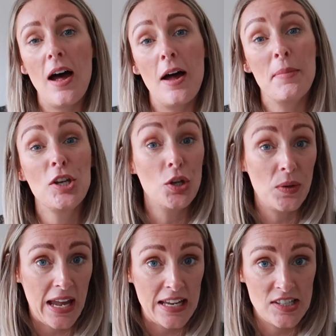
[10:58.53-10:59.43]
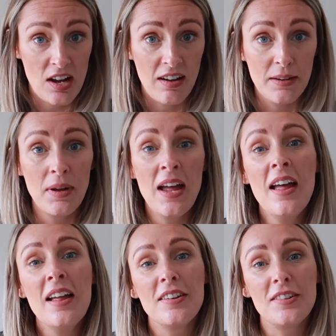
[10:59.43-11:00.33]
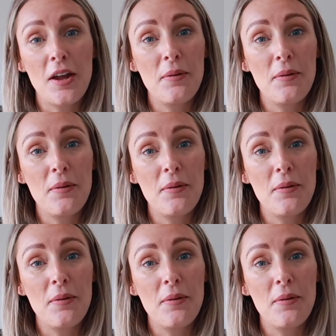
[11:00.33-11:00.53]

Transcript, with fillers: um, U K time, so